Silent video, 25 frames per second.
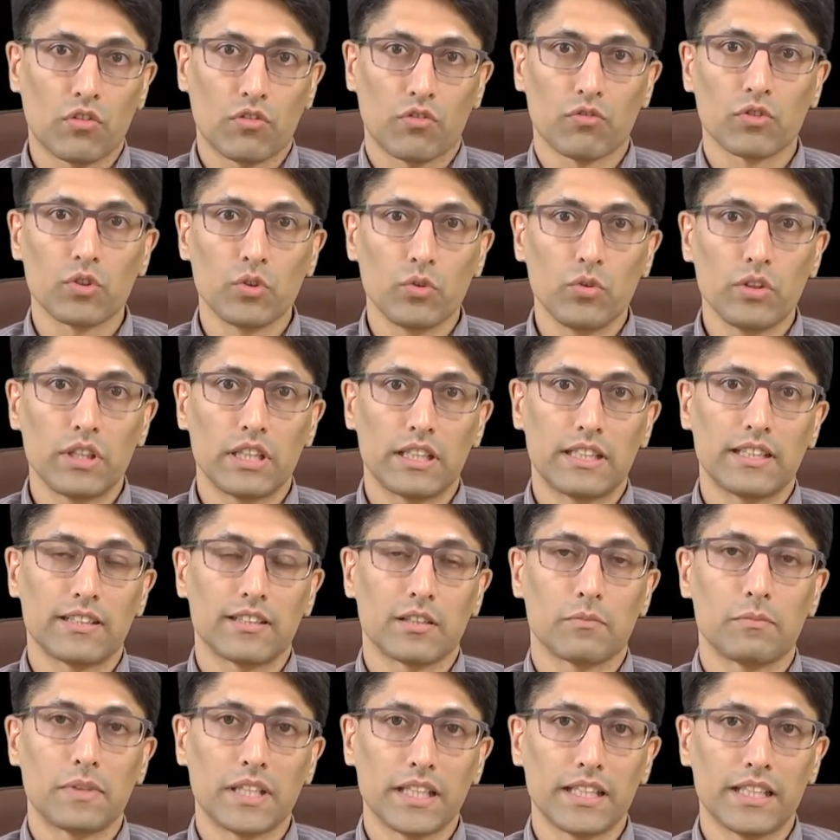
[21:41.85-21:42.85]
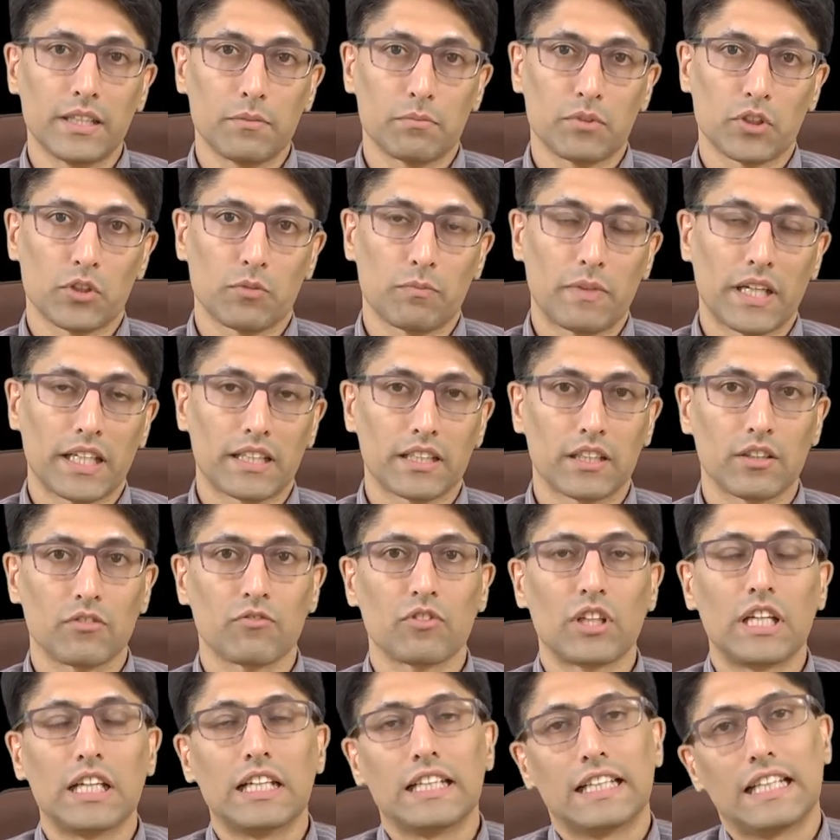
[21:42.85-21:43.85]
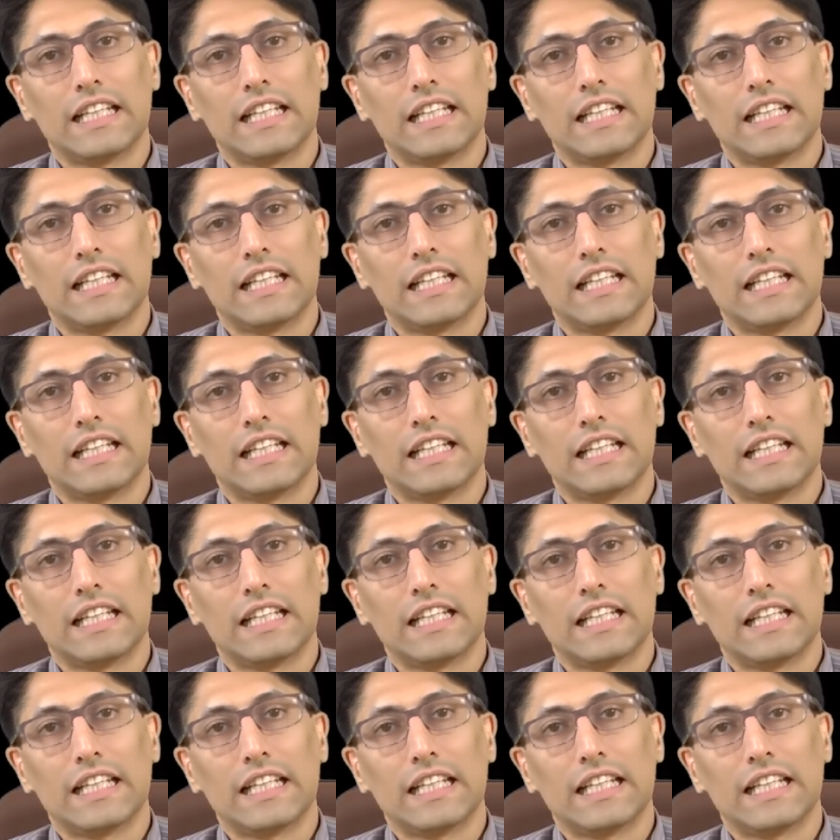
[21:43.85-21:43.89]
through the disability perspective